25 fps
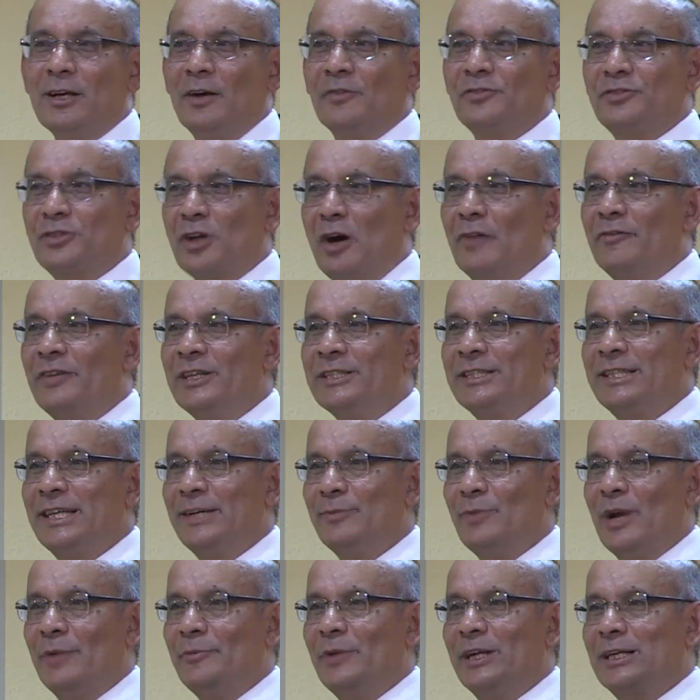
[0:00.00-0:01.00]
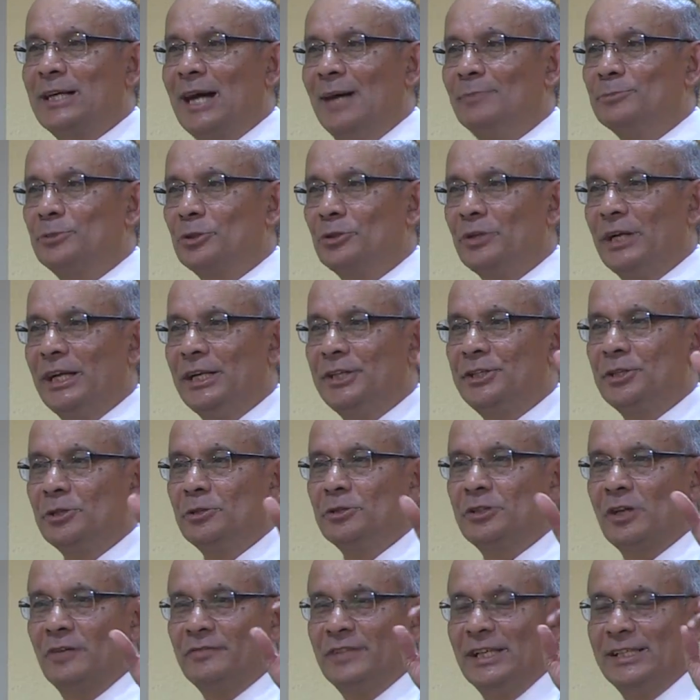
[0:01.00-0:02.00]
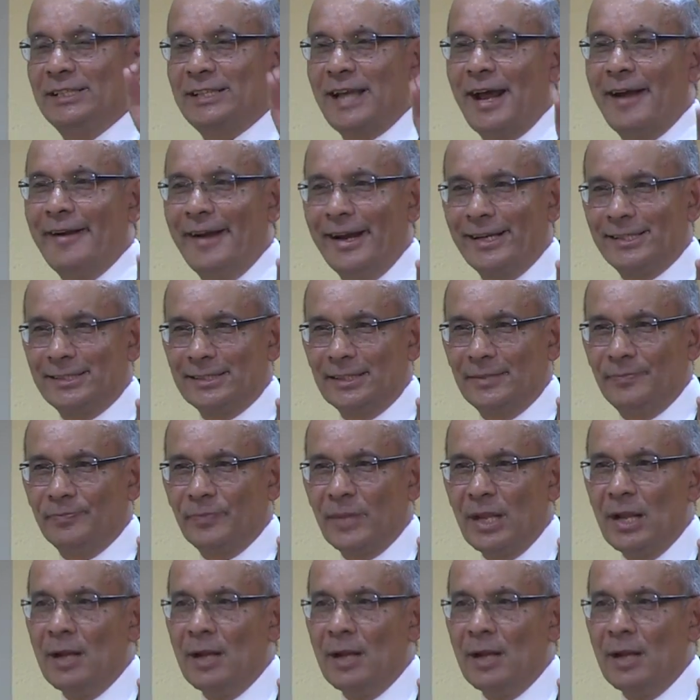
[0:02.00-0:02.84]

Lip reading: of sovereignty when we come to issues of this character?